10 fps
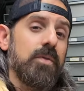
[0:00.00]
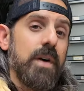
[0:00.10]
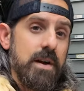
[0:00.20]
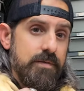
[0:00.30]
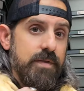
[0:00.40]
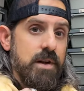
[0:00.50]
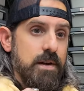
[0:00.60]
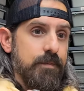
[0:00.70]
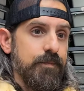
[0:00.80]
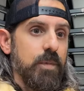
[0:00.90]

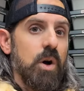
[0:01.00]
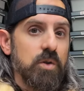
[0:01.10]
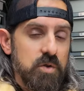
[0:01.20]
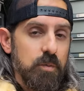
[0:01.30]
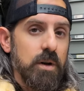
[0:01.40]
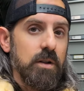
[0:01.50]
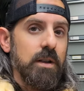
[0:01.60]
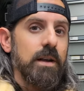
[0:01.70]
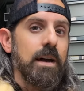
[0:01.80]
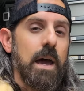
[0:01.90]
firefly,
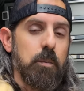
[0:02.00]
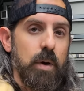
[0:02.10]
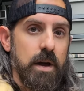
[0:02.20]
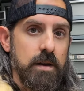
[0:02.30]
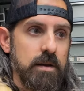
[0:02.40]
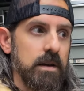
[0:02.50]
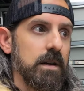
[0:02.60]
Ultramel het pied.